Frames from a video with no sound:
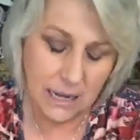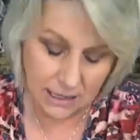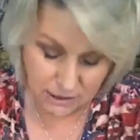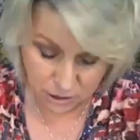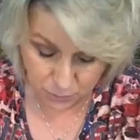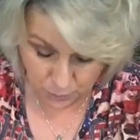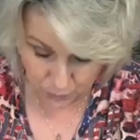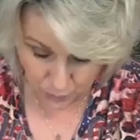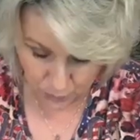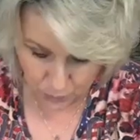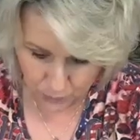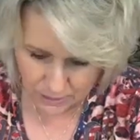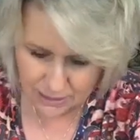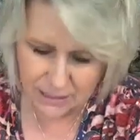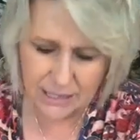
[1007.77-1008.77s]
That's
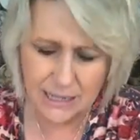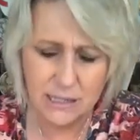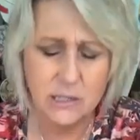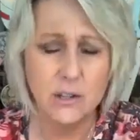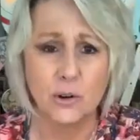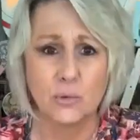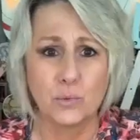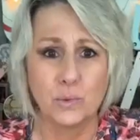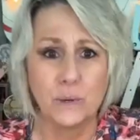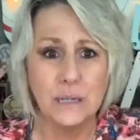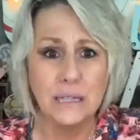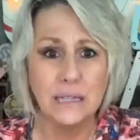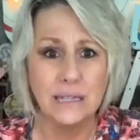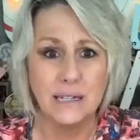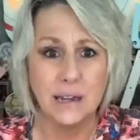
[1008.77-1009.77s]
pretty. These are
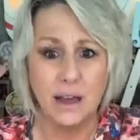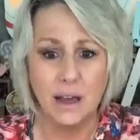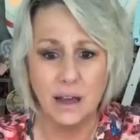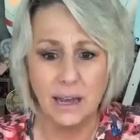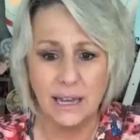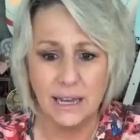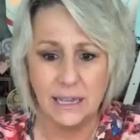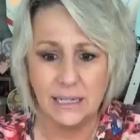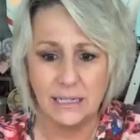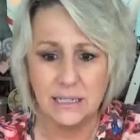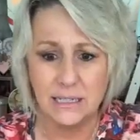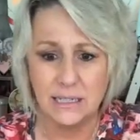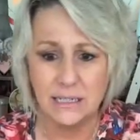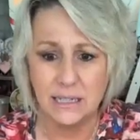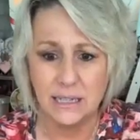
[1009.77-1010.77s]
really
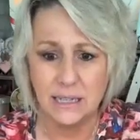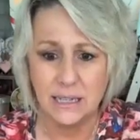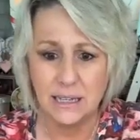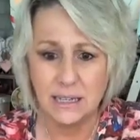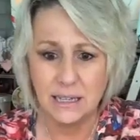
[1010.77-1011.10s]
nice.